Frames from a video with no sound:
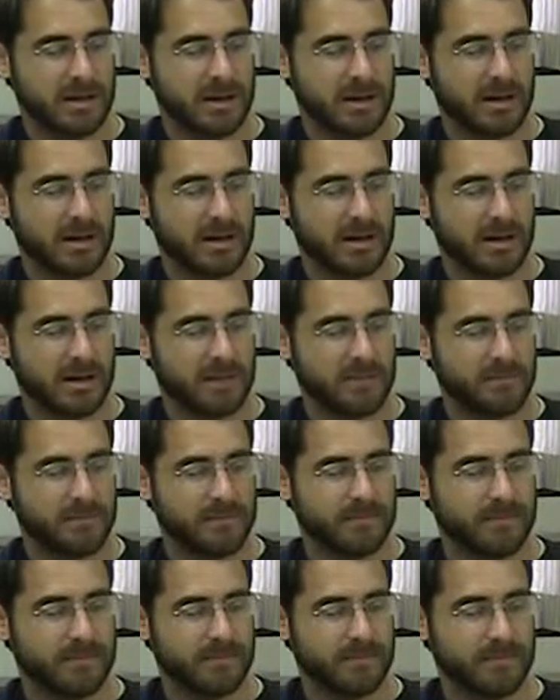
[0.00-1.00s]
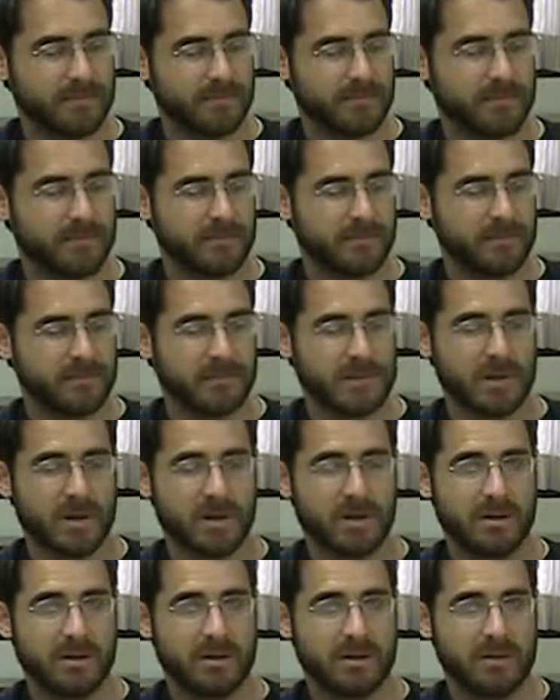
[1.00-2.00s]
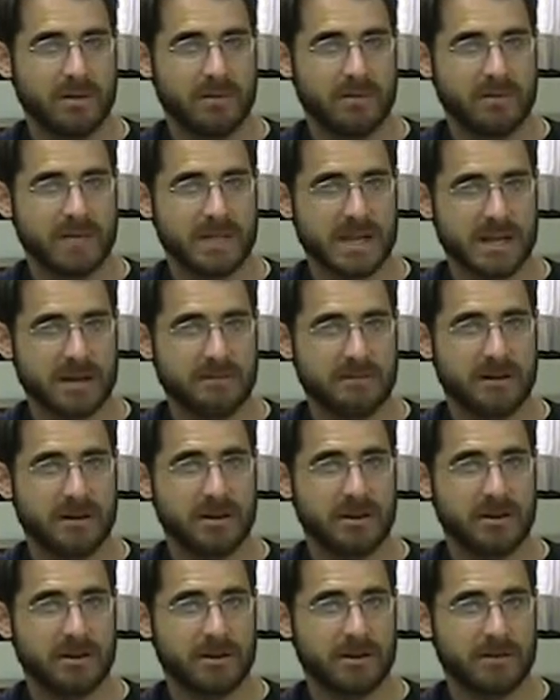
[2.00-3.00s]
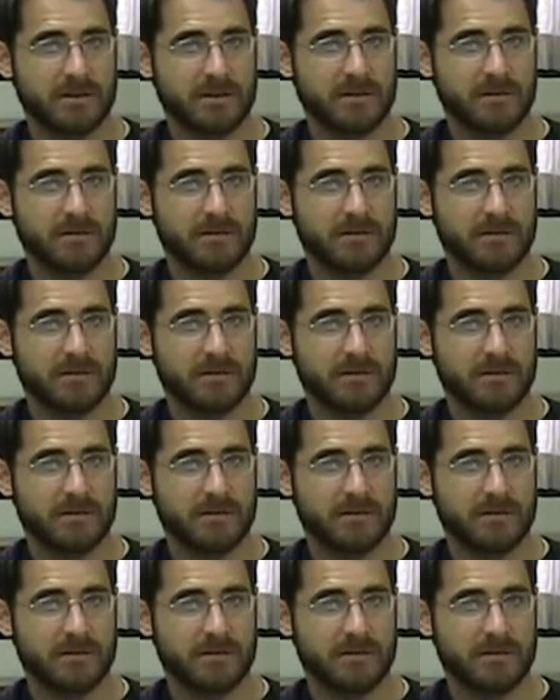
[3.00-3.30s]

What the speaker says: 2nd finger,